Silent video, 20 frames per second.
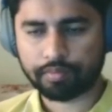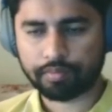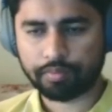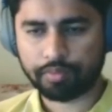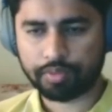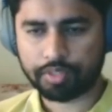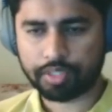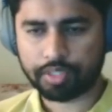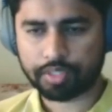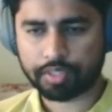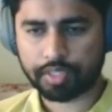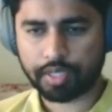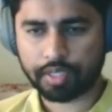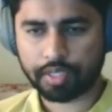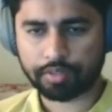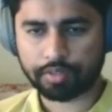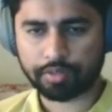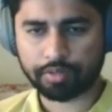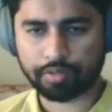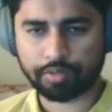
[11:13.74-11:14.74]
We just had
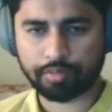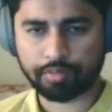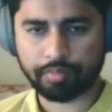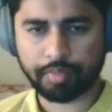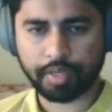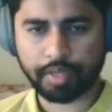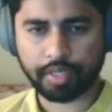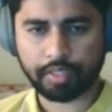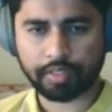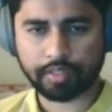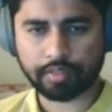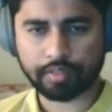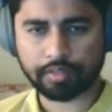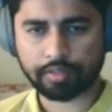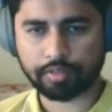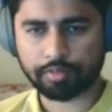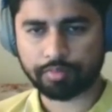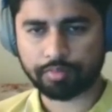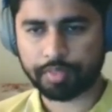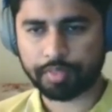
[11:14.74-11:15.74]
to make this
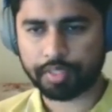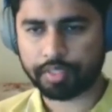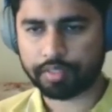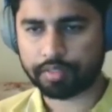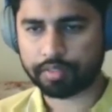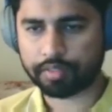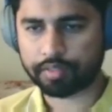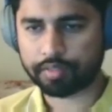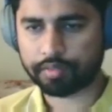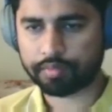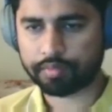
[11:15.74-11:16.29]
space.